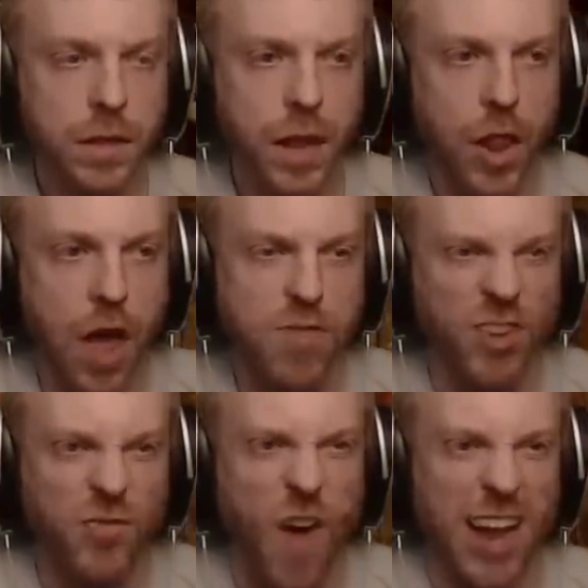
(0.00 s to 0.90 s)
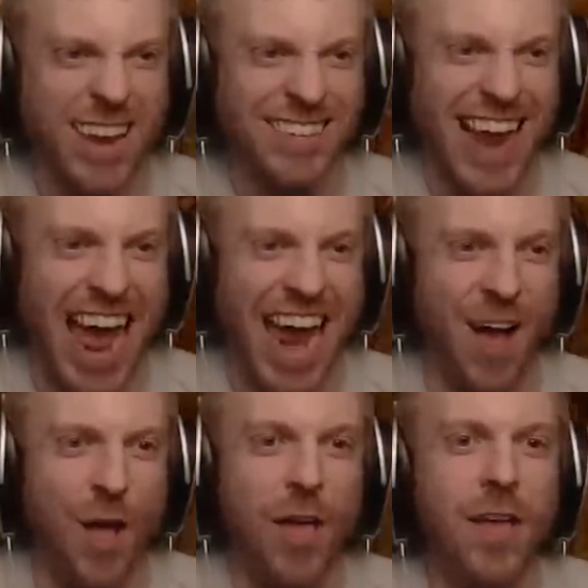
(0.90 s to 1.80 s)
I love this fucking
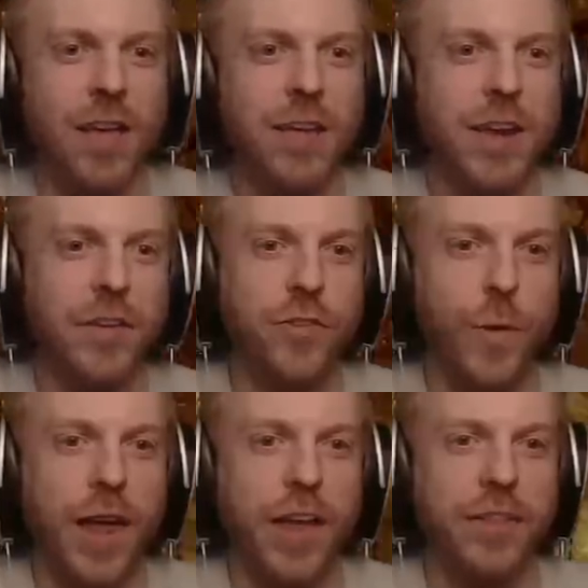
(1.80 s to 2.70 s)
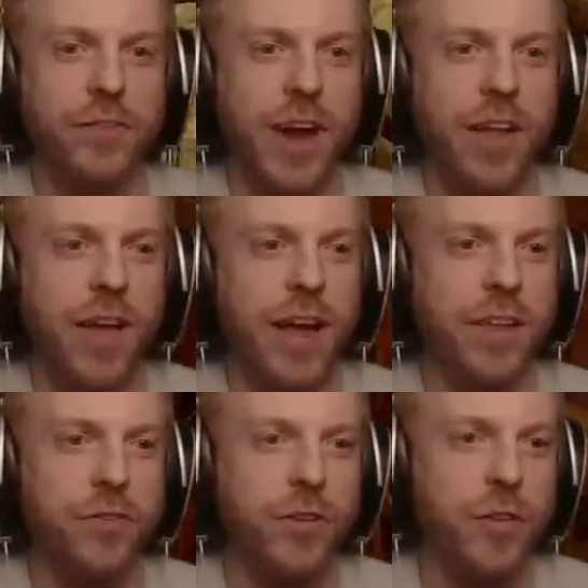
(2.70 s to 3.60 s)
tile! You guys see why I like this tile a lot?
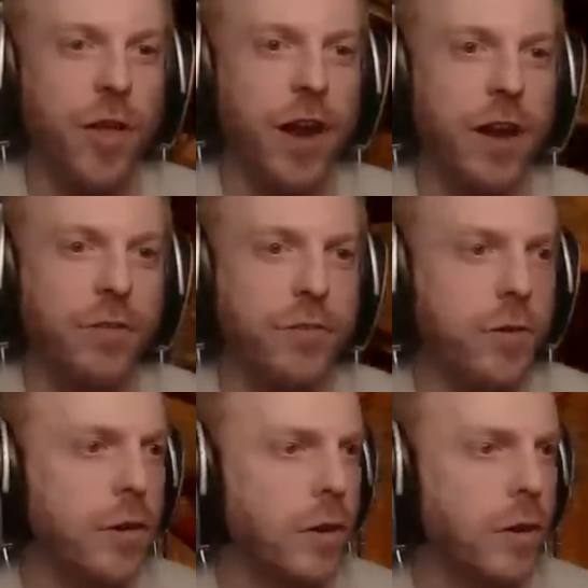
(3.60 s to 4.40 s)
This shit's hilarious.